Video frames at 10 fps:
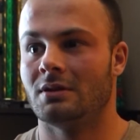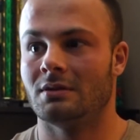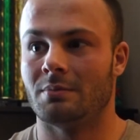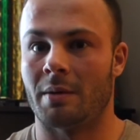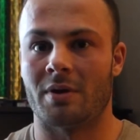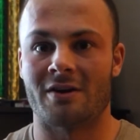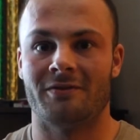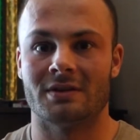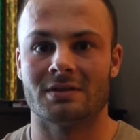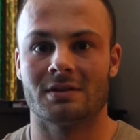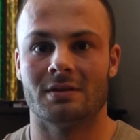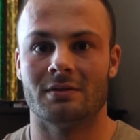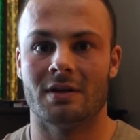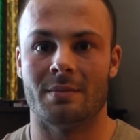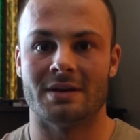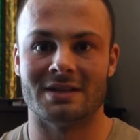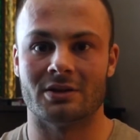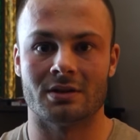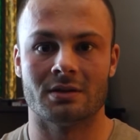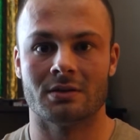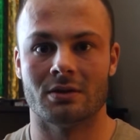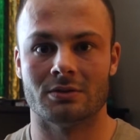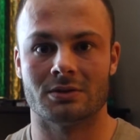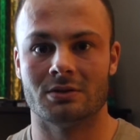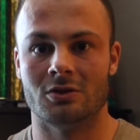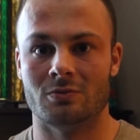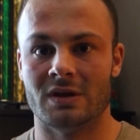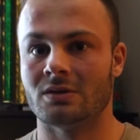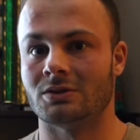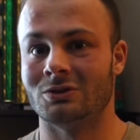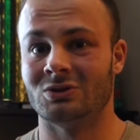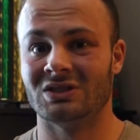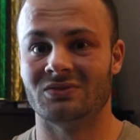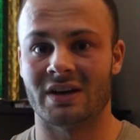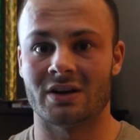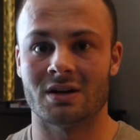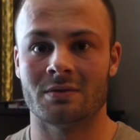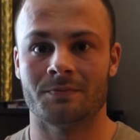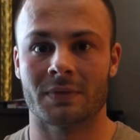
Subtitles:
my breakfast and my dinner, those two meals usually vary.